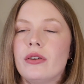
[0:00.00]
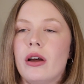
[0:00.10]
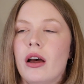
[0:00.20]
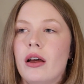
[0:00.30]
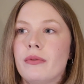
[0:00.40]

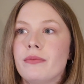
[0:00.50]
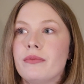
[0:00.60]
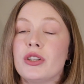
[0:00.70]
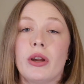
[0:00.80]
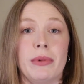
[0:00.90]

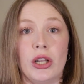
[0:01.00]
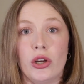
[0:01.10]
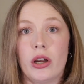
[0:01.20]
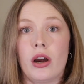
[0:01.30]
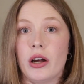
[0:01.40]
Zoe
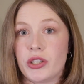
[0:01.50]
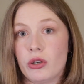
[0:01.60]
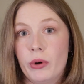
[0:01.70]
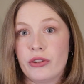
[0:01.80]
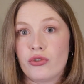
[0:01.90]
Miller
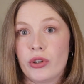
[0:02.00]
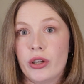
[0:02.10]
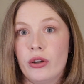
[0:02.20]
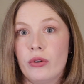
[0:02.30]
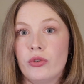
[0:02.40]
also
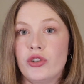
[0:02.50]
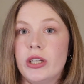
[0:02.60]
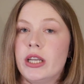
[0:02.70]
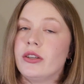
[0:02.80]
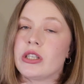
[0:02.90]
withdrew.
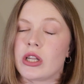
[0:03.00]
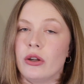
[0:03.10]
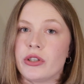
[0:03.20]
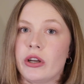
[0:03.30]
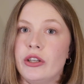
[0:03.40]
She didn't
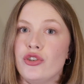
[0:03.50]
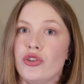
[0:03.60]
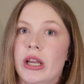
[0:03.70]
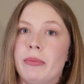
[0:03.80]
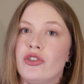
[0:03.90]
disclose her
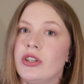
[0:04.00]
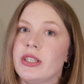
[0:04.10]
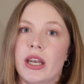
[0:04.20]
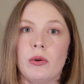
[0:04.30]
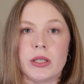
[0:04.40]
injury, but she
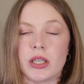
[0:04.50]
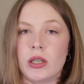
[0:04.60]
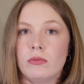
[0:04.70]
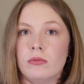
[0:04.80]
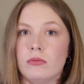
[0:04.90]
said it
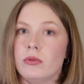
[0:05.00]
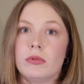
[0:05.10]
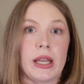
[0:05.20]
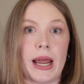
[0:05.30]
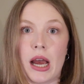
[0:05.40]
wasn't
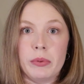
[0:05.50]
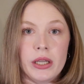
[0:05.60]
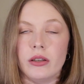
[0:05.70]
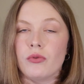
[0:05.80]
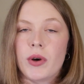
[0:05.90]
going to
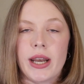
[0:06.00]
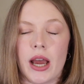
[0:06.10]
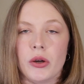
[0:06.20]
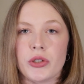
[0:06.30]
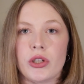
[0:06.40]
happen right
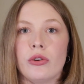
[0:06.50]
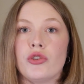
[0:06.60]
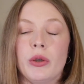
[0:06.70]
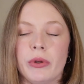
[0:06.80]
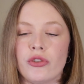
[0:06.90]
now, so
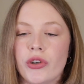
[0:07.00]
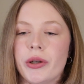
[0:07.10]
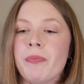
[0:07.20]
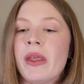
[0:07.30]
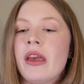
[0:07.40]
she
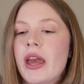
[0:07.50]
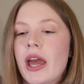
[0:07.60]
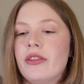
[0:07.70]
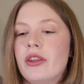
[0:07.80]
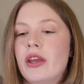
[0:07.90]
withdrew.
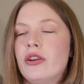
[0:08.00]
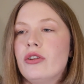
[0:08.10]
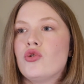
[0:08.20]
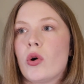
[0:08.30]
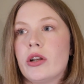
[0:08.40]
And
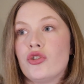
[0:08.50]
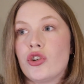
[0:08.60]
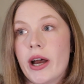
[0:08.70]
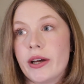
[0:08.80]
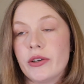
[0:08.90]
then Jordan
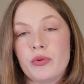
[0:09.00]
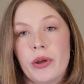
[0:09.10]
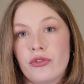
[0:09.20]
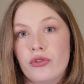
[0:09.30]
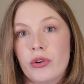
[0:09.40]
Childs
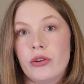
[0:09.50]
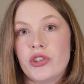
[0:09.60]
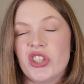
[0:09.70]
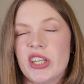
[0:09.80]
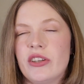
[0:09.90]
withdrew.
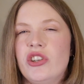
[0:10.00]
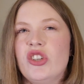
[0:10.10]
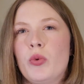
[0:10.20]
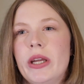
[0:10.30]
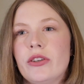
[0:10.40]
She said she
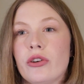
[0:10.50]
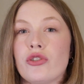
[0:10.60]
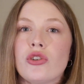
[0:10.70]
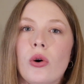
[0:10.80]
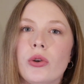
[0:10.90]
tweaked her
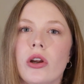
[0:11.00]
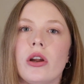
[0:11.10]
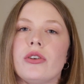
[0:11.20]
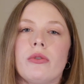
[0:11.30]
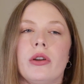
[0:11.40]

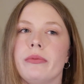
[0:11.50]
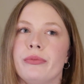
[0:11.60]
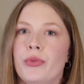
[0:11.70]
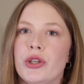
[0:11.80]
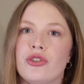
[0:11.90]
shoulder. Don't know
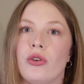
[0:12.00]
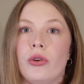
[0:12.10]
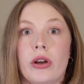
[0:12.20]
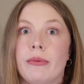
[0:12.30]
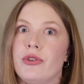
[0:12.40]
which
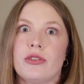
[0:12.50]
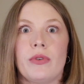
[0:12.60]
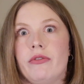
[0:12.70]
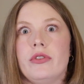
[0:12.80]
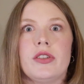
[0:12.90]
shoulder. I'm just
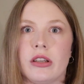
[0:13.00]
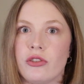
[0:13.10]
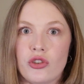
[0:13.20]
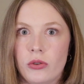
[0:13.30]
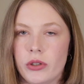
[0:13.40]

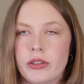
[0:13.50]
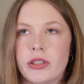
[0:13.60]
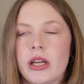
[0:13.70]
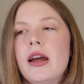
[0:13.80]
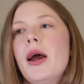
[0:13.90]
referencing
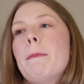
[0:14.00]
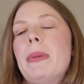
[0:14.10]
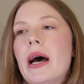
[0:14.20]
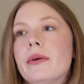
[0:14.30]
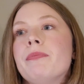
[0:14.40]
shoulders.
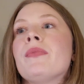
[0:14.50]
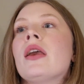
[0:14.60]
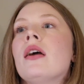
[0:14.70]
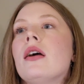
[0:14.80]
But